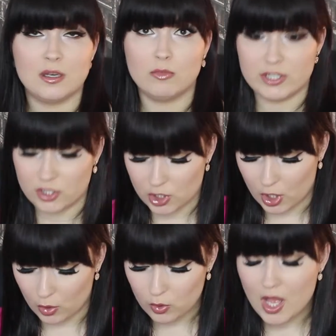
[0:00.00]
and I'm ready to
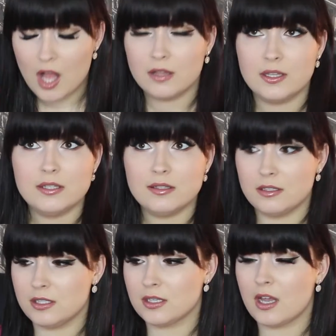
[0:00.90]
go. This didn't